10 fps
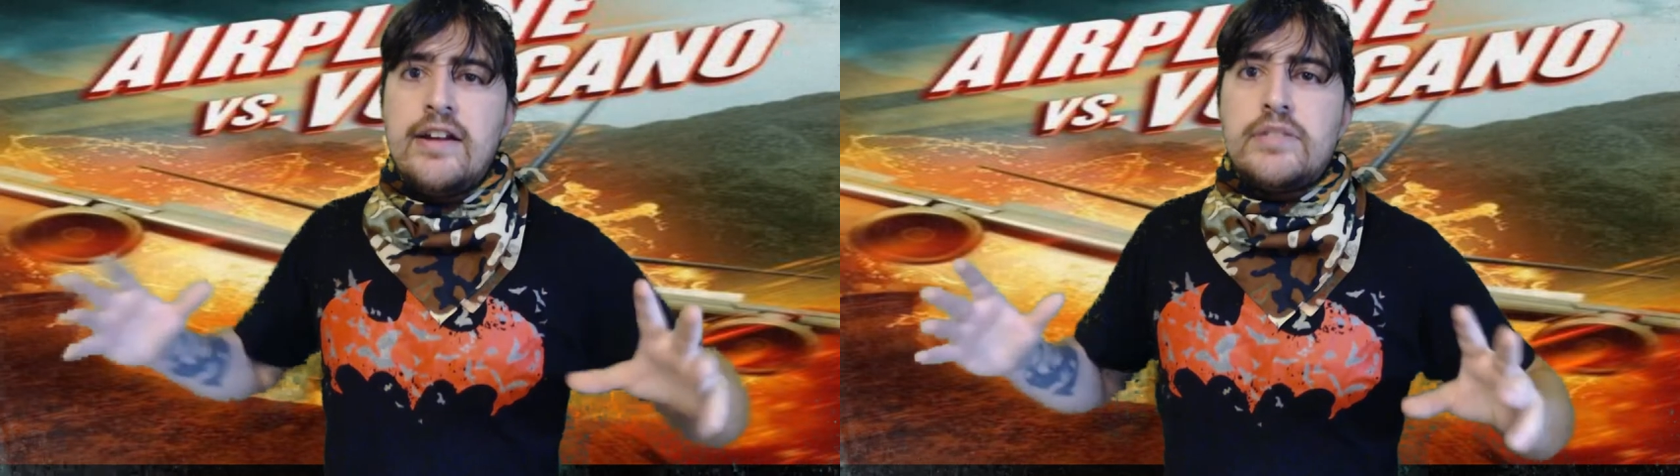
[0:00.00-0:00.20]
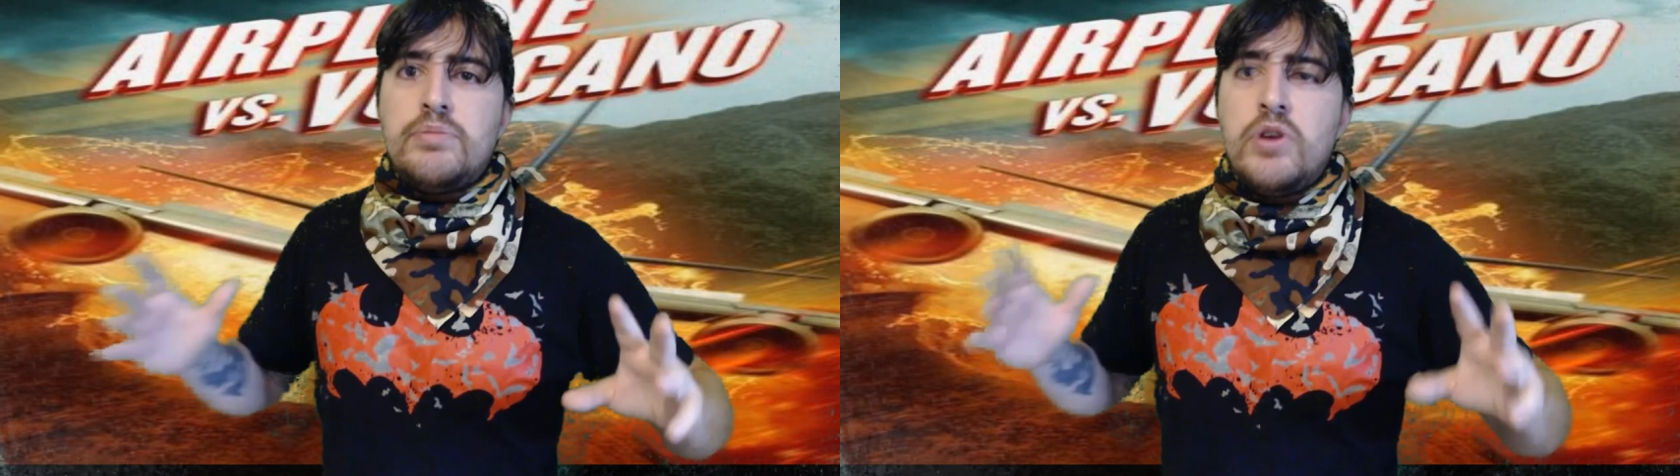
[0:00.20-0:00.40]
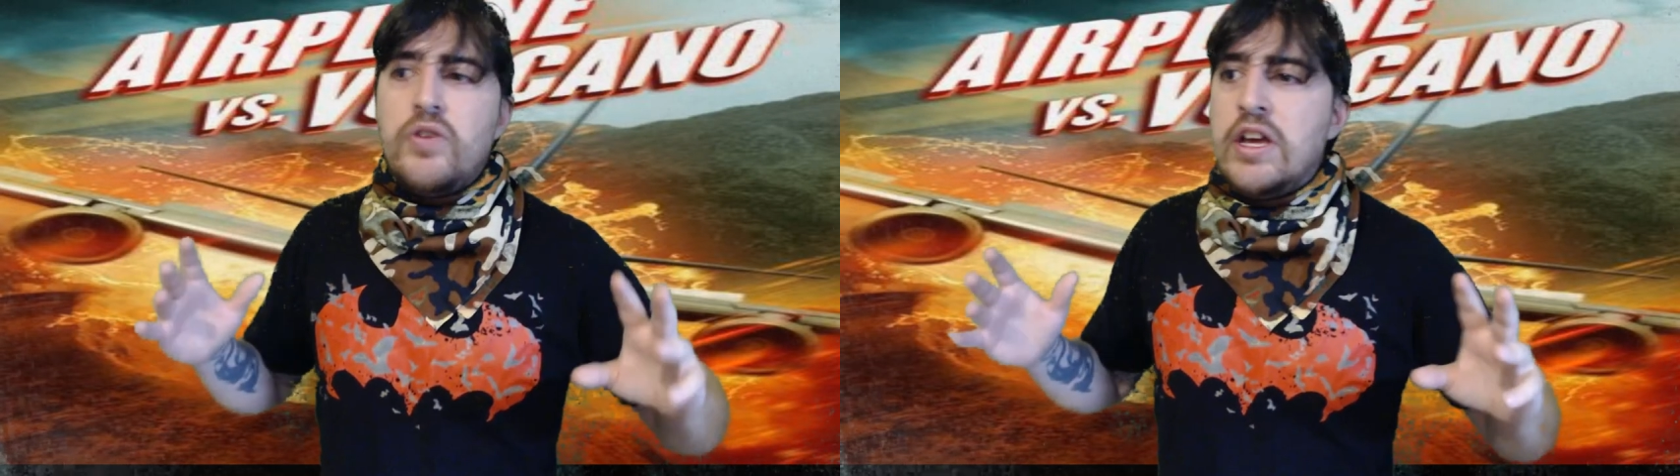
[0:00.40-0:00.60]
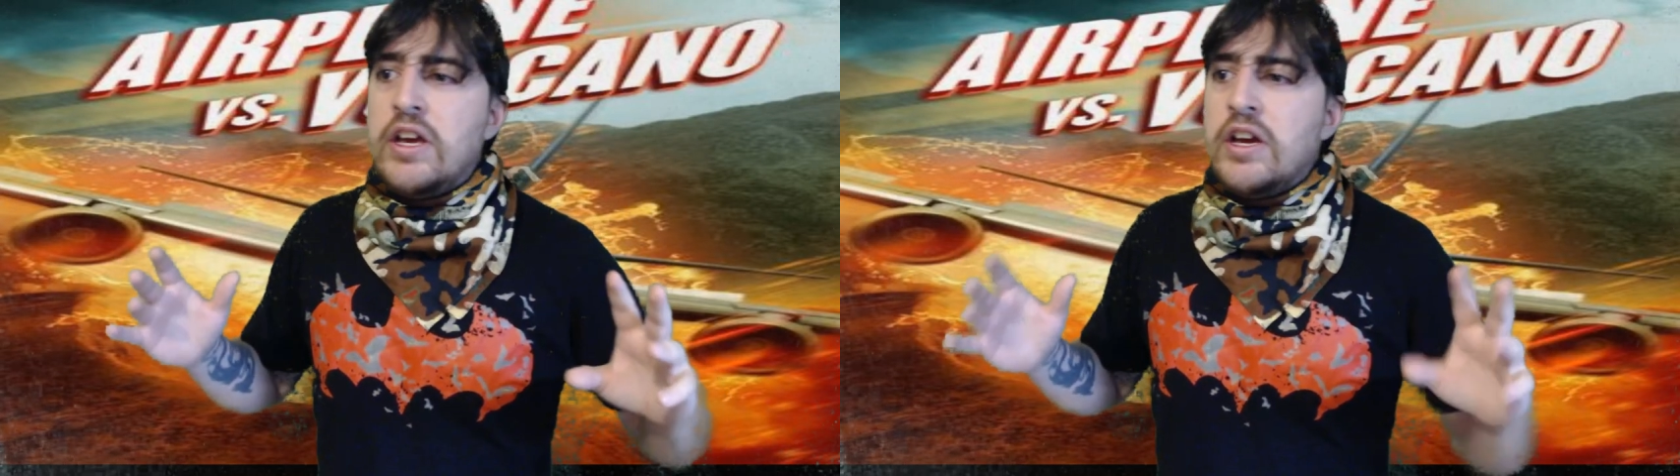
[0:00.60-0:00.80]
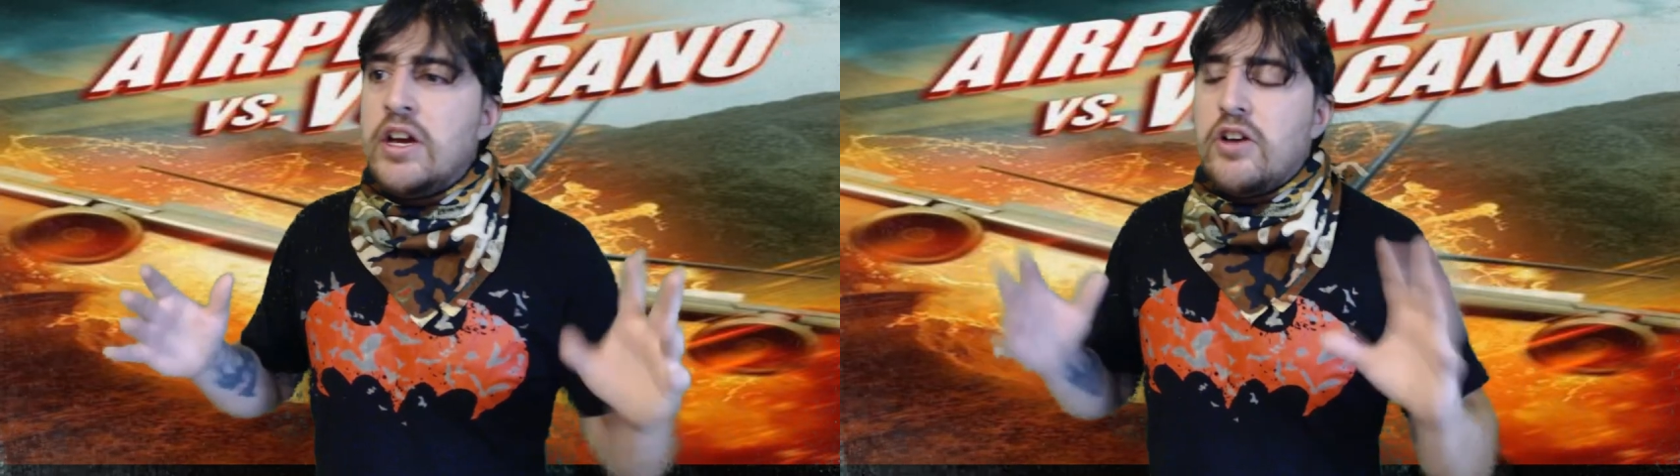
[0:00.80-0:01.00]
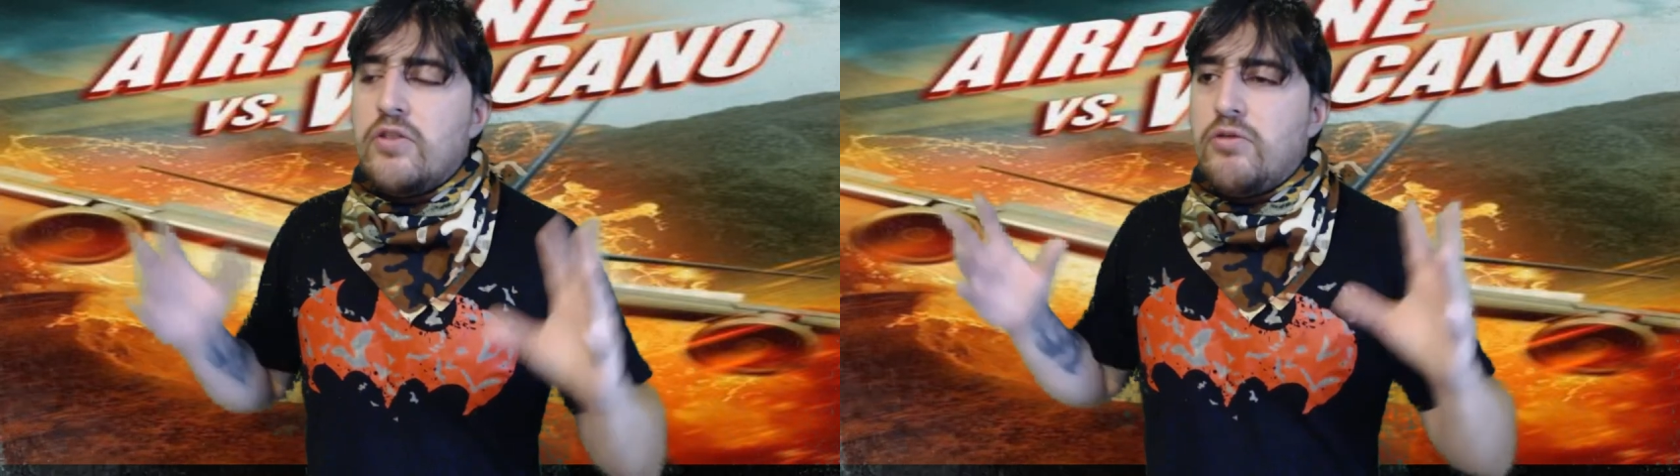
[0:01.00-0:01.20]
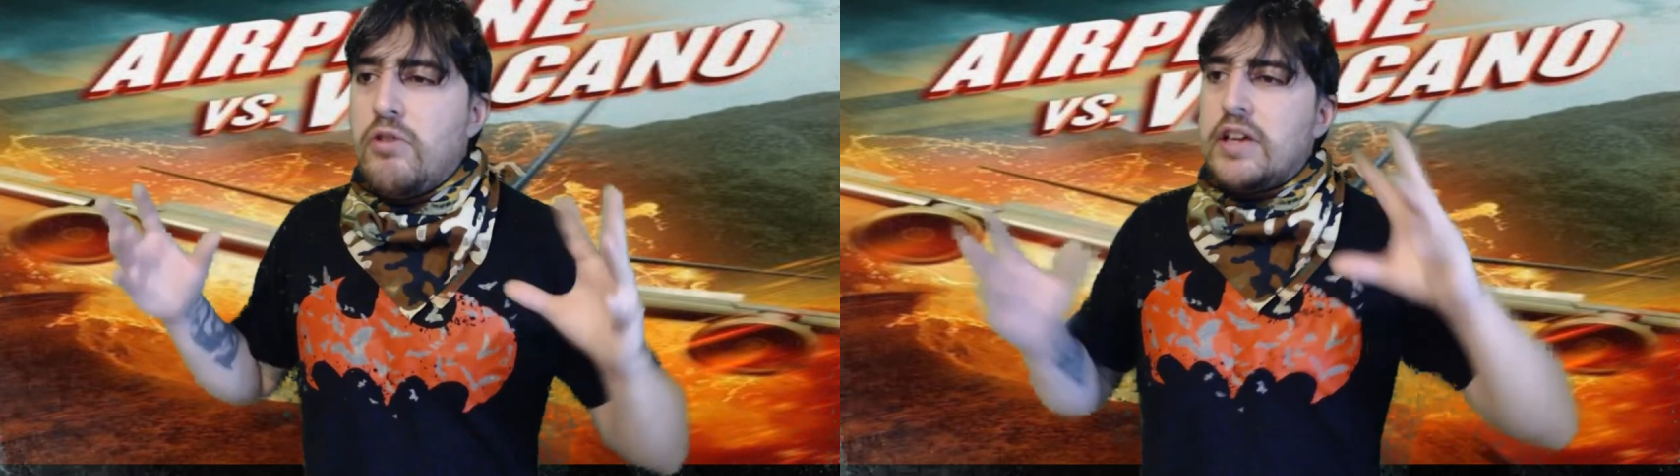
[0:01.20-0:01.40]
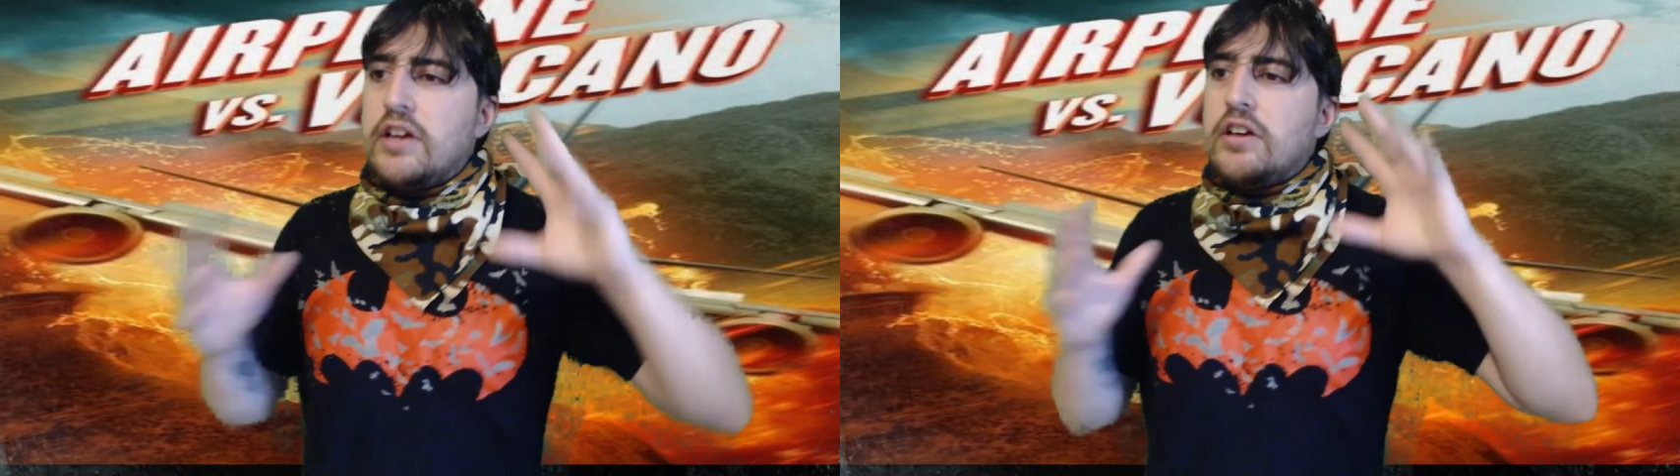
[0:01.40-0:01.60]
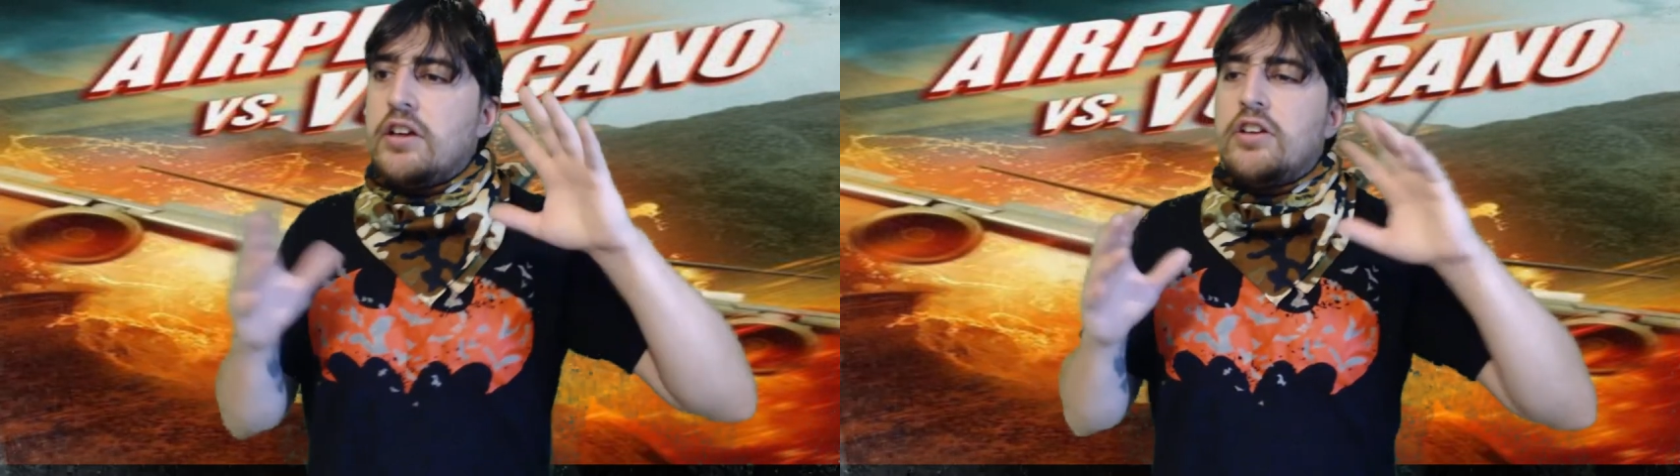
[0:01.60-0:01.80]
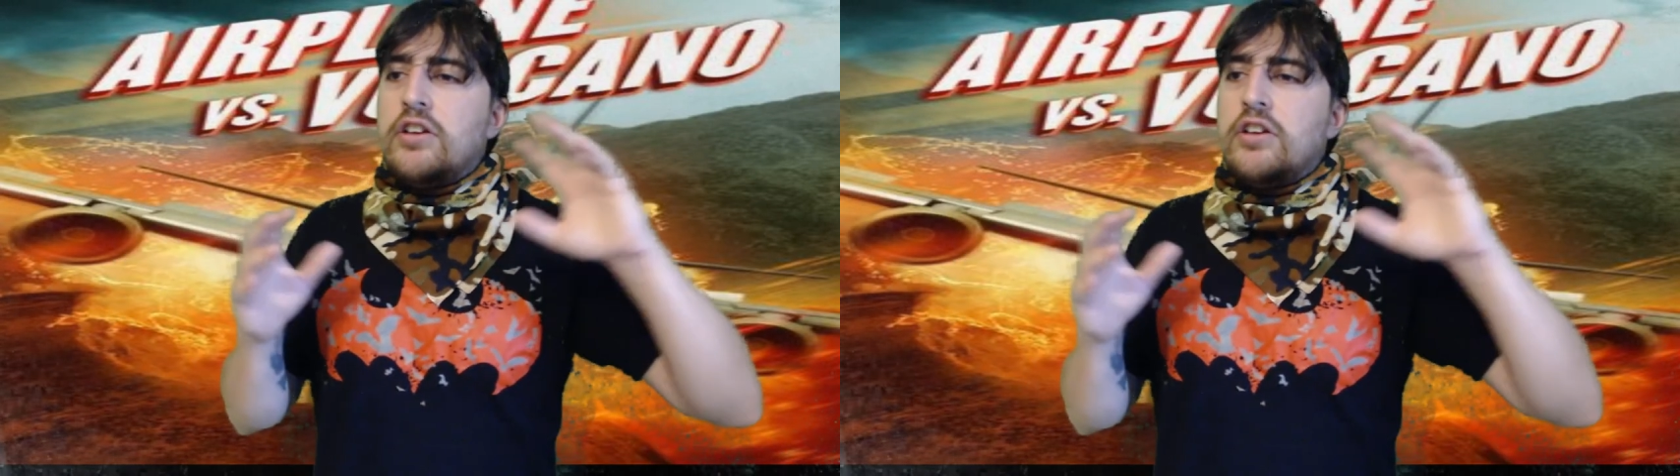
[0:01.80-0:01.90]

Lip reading: the end of this movie, like,